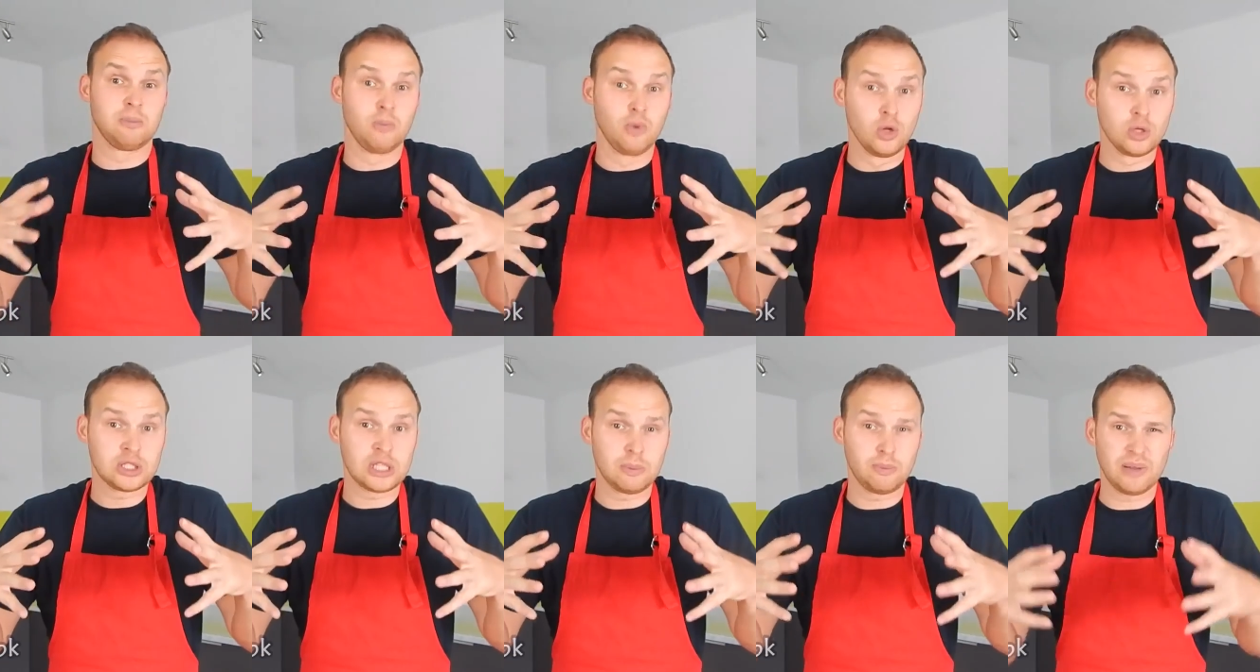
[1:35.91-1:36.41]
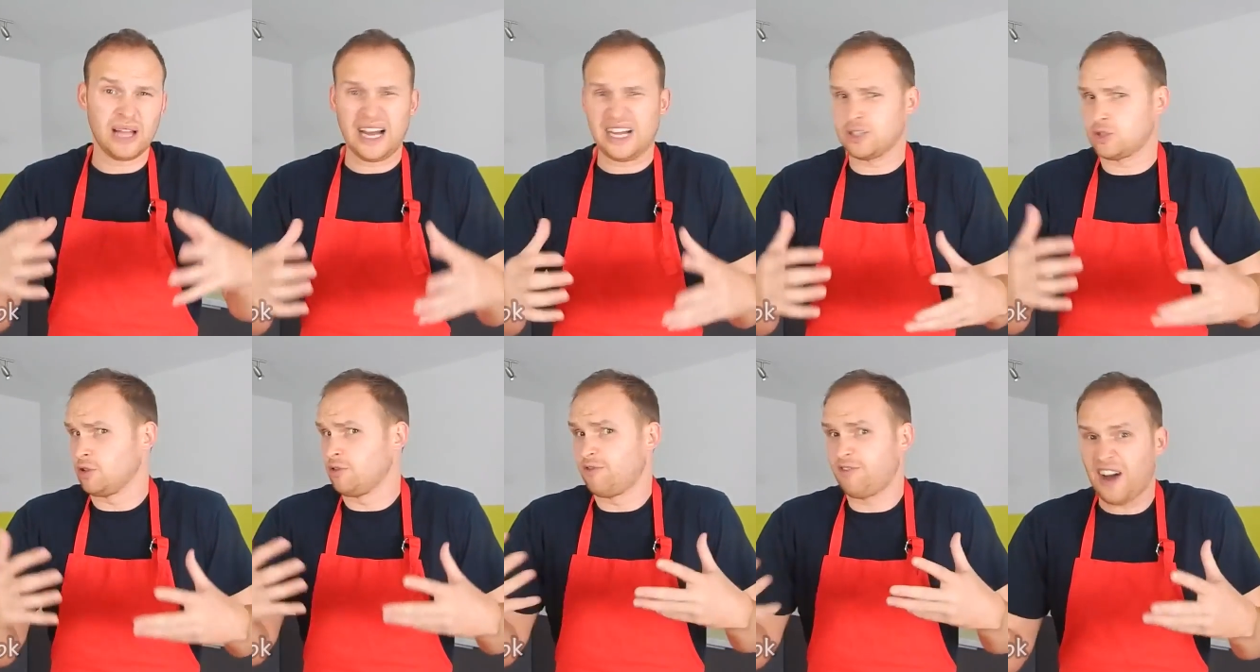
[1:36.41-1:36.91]
multiply
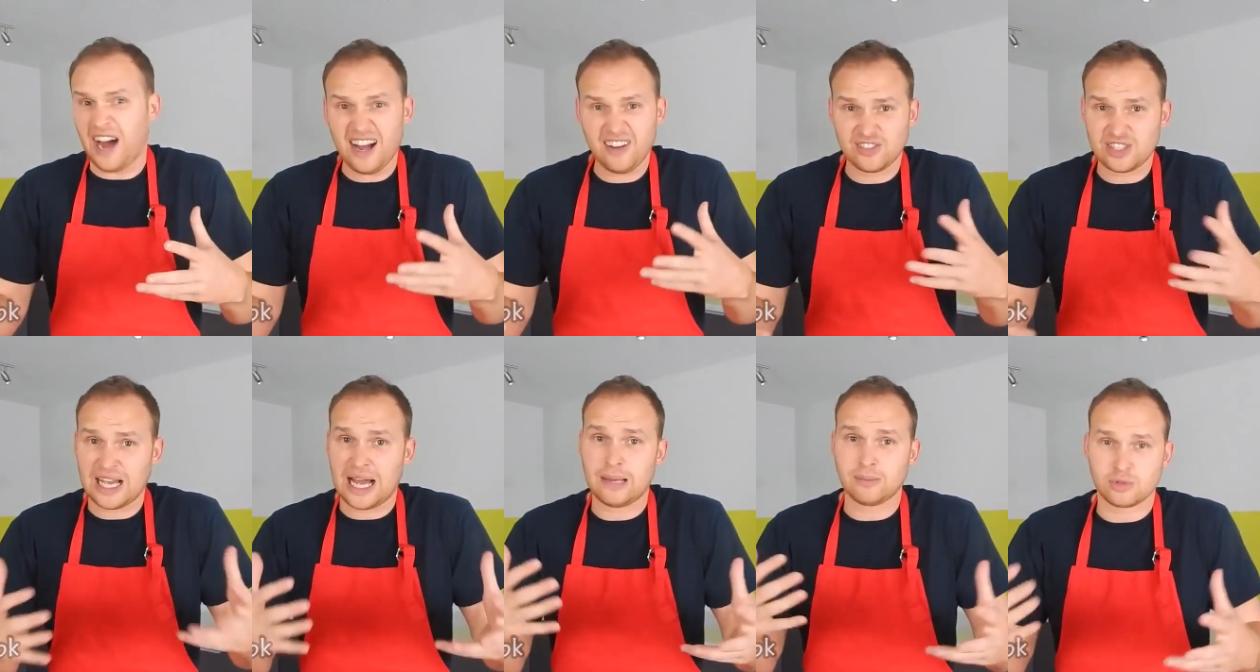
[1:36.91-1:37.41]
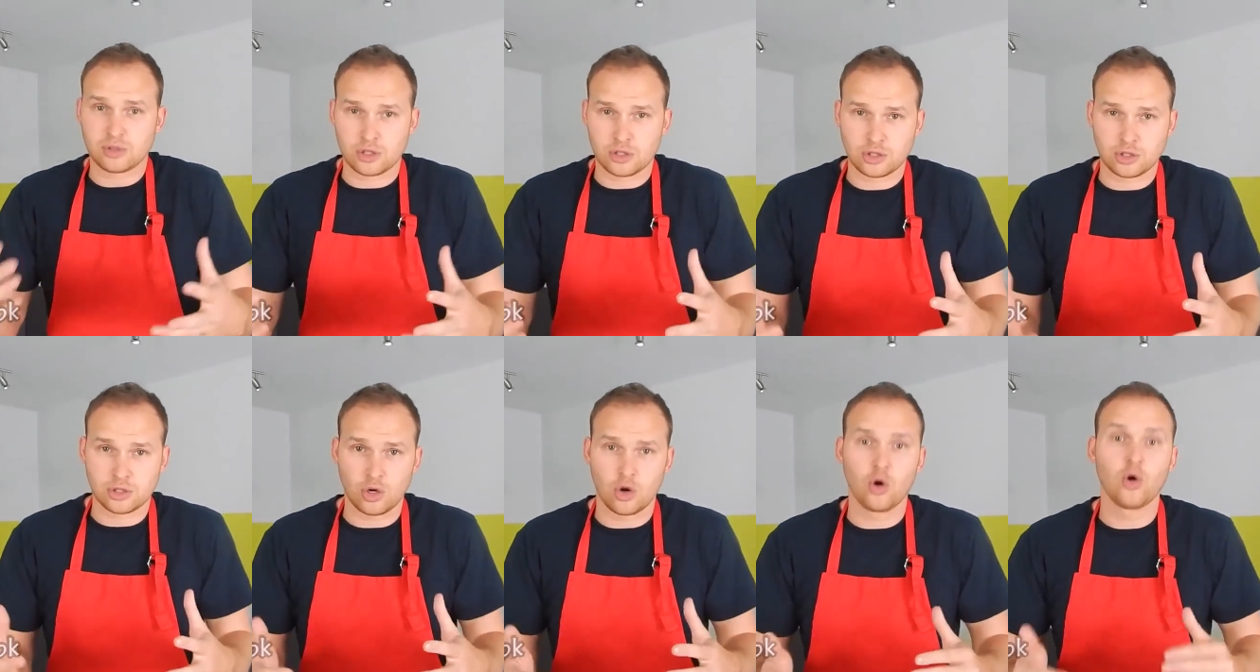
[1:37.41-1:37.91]
into five times or
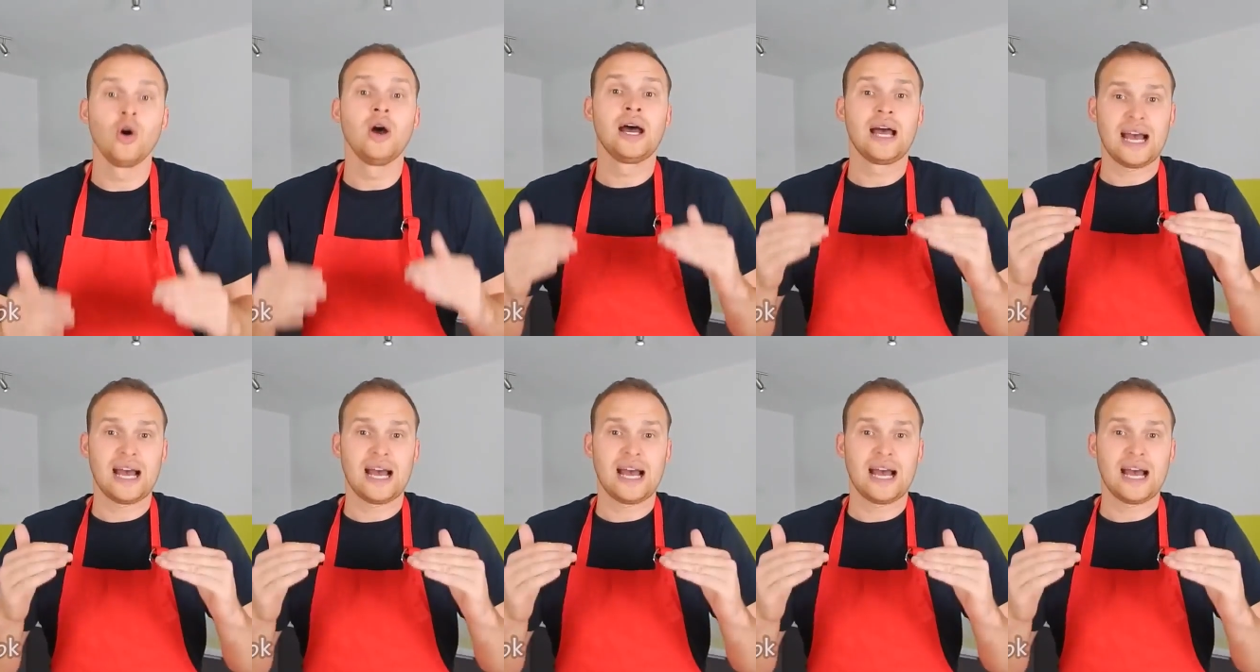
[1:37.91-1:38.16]
so